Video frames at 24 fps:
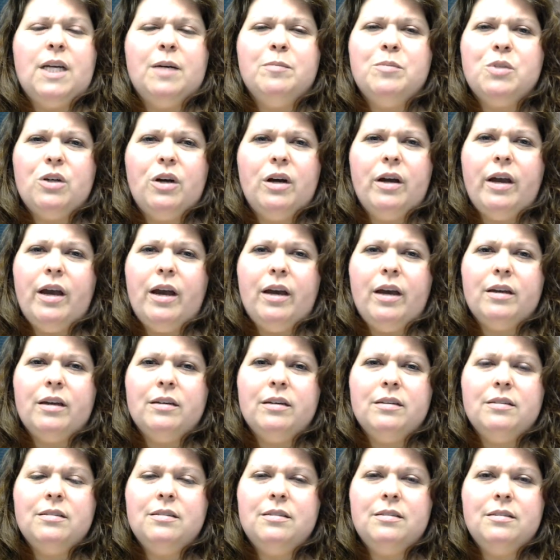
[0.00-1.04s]
sorry, I
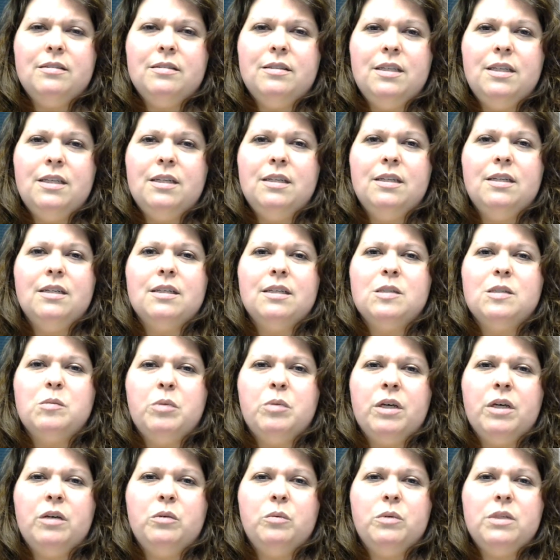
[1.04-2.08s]
didn't
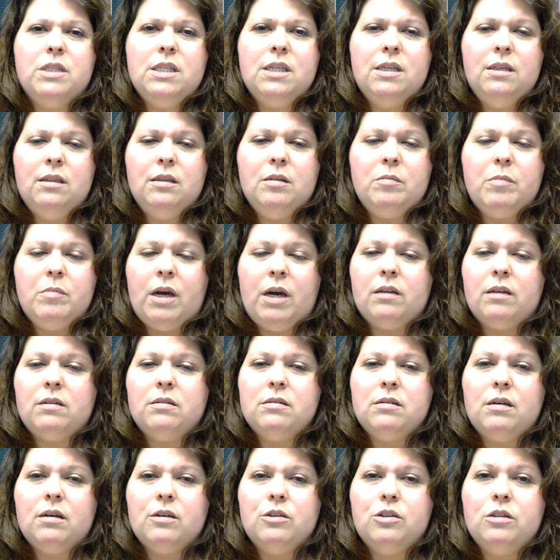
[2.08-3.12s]
explain what's in the math
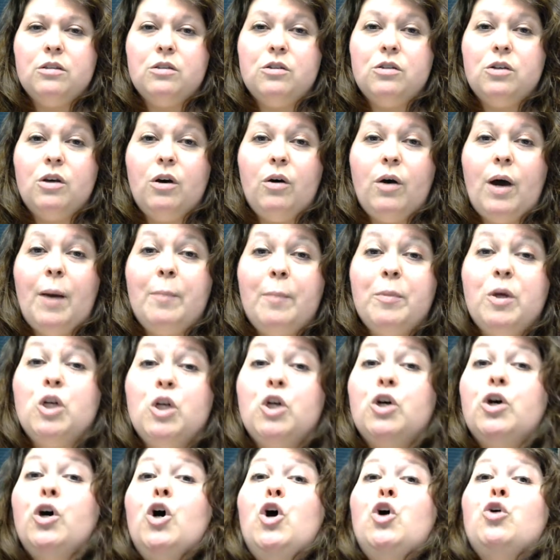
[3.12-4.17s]
section, so I'm going
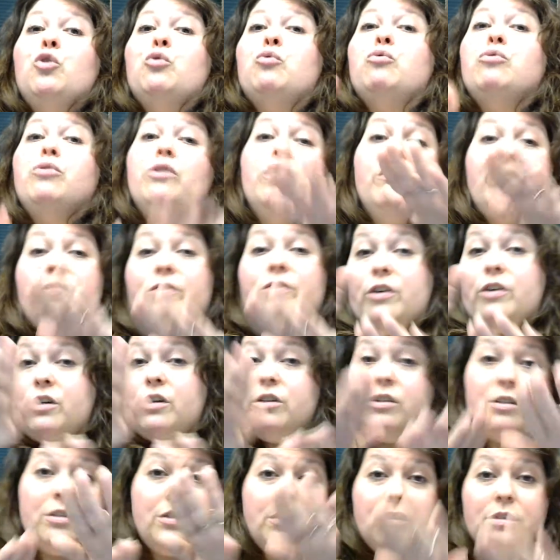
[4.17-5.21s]
to
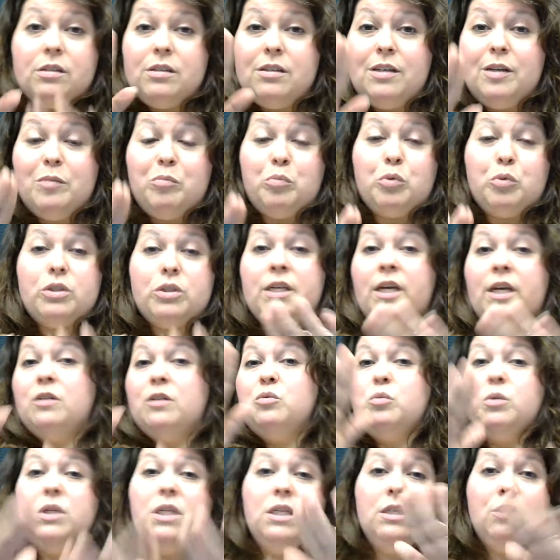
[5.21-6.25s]
reverse and
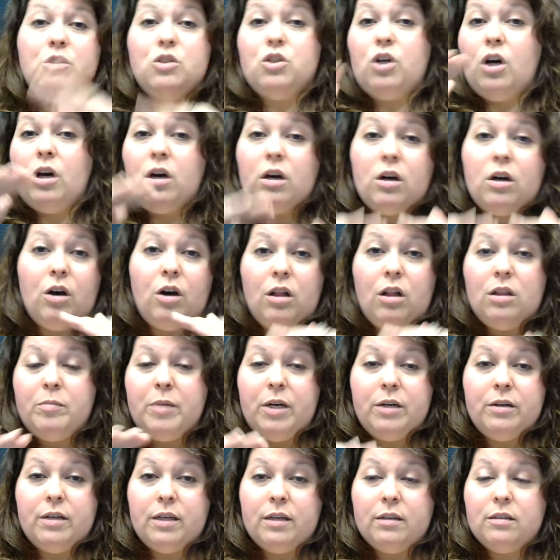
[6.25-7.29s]
pretend we didn't talk all
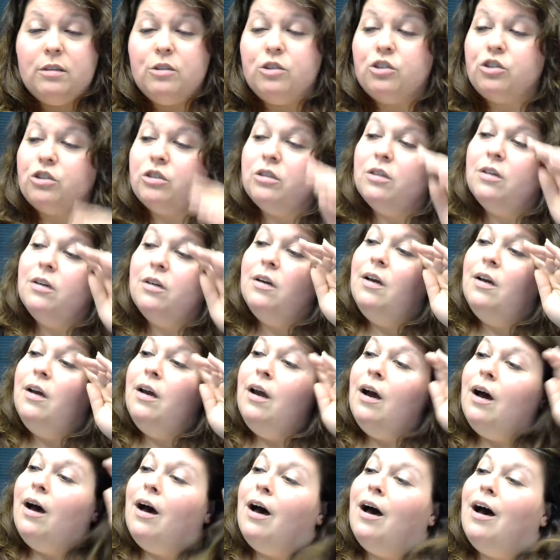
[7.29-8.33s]
about English.
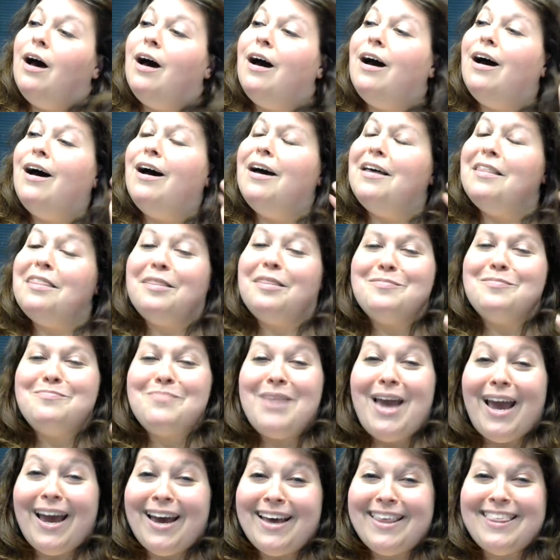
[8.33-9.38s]
The
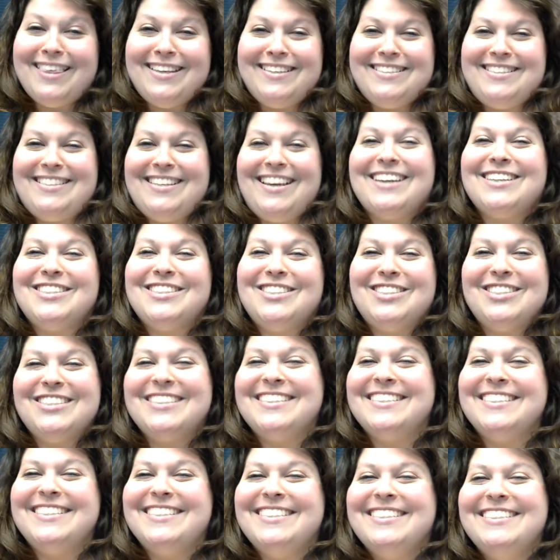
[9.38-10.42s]
math
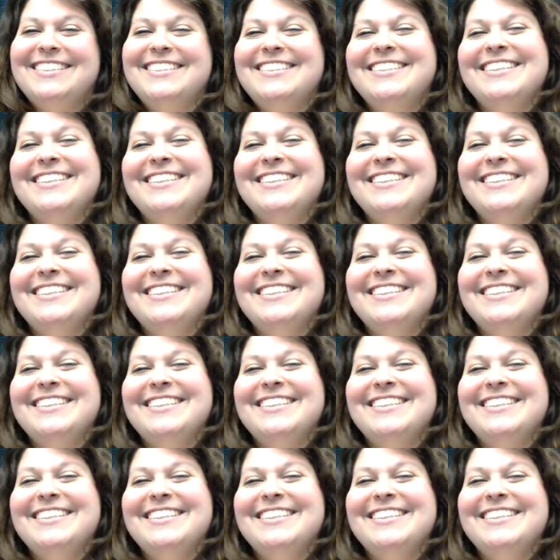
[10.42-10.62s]
section,